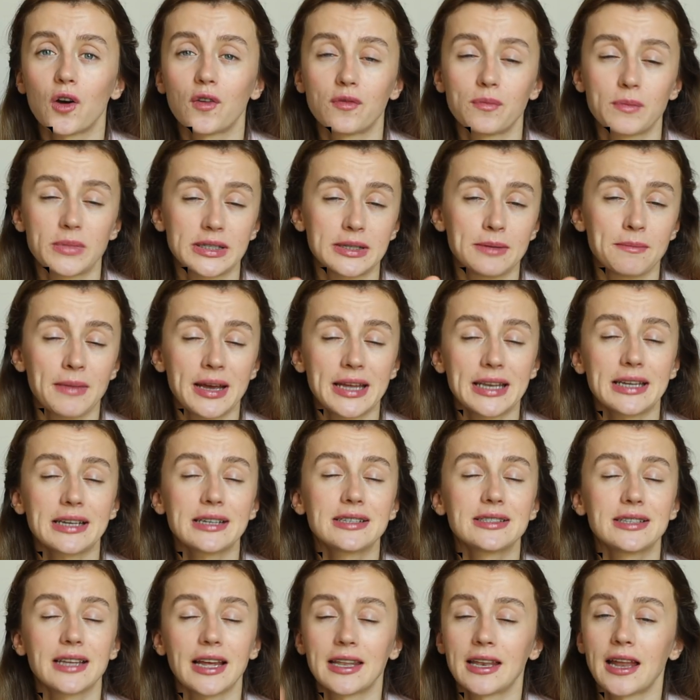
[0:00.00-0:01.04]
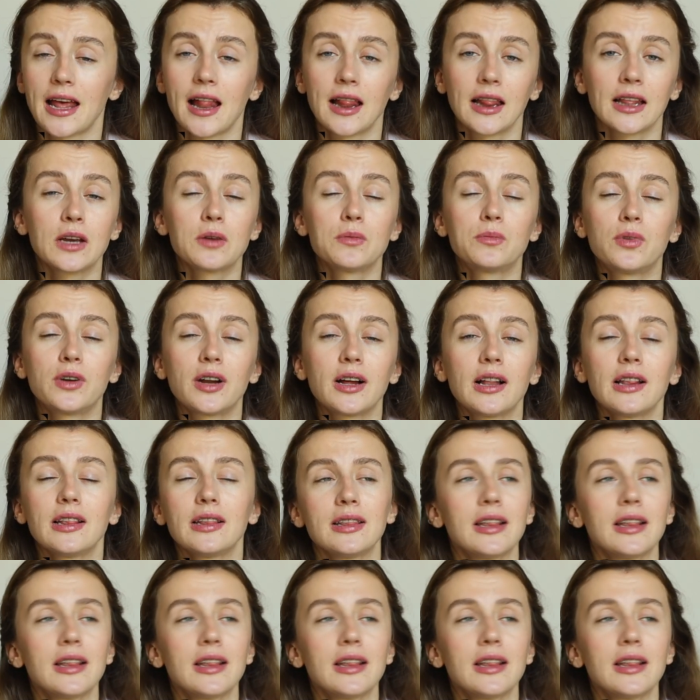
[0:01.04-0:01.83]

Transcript: of mathematics and algebra